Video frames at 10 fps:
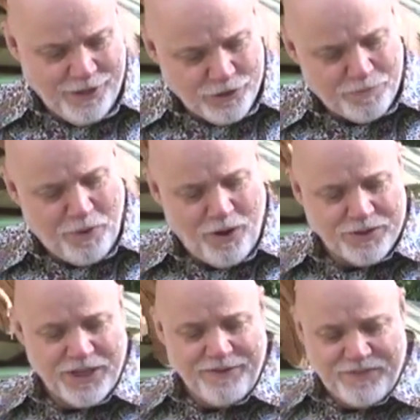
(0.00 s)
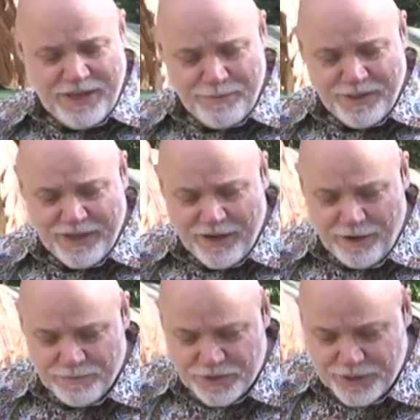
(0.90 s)
So Paul said, if Timothy
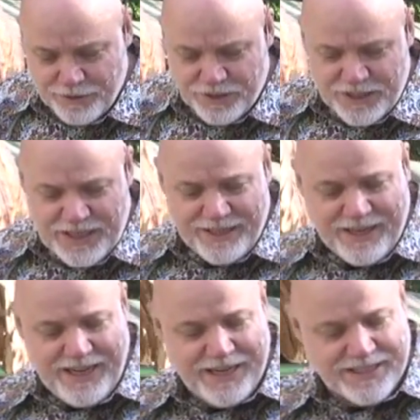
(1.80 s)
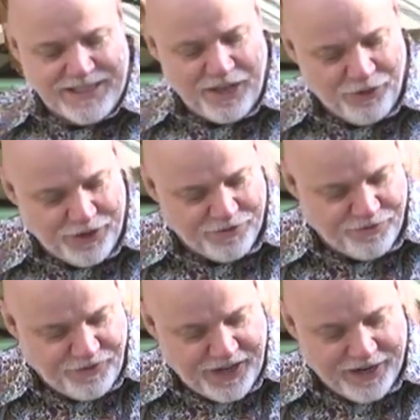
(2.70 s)
comes to you, see that he has nothing to
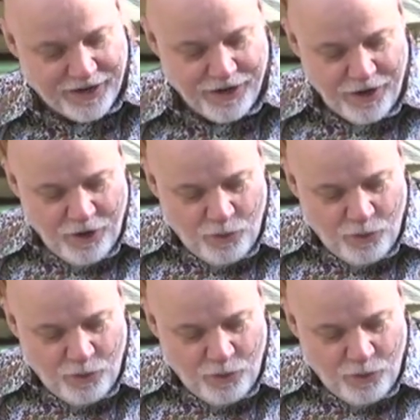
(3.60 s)
fear